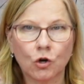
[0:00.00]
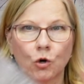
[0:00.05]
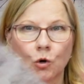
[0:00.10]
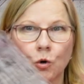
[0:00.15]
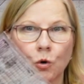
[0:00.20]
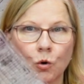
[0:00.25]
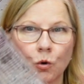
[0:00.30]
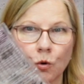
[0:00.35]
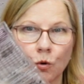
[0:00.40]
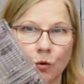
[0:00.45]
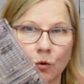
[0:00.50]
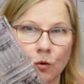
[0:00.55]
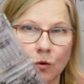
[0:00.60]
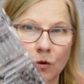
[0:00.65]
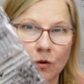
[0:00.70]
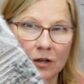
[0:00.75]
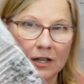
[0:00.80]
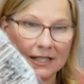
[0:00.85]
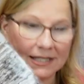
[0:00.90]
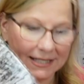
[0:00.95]

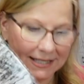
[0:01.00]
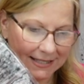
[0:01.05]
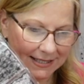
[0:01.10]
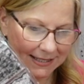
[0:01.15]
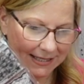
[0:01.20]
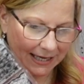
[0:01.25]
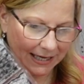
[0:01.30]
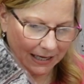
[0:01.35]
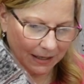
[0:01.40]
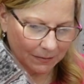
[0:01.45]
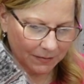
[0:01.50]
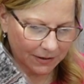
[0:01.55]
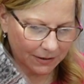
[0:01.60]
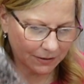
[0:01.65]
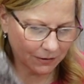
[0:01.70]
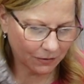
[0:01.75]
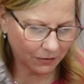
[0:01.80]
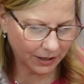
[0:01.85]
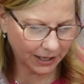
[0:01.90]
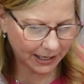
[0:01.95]
cool
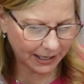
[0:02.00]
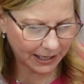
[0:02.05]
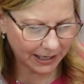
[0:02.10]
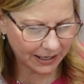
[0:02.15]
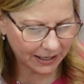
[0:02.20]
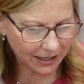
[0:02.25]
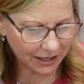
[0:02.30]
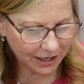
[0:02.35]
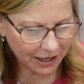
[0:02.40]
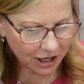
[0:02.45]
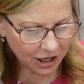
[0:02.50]
stamps, okay?